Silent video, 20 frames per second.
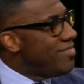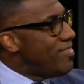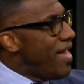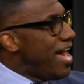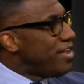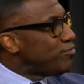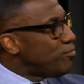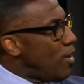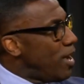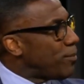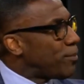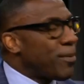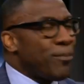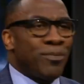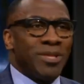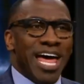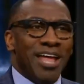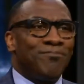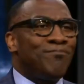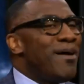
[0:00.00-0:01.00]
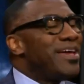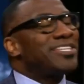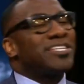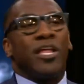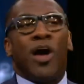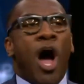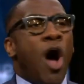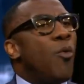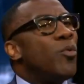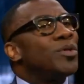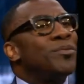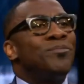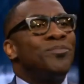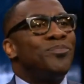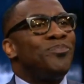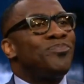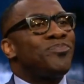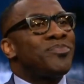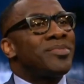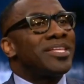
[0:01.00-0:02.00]
And that's basically all. The proof was
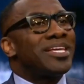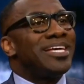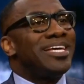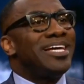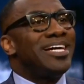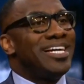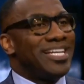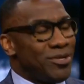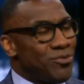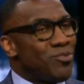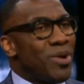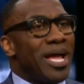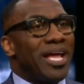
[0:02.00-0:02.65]
in the pudding, as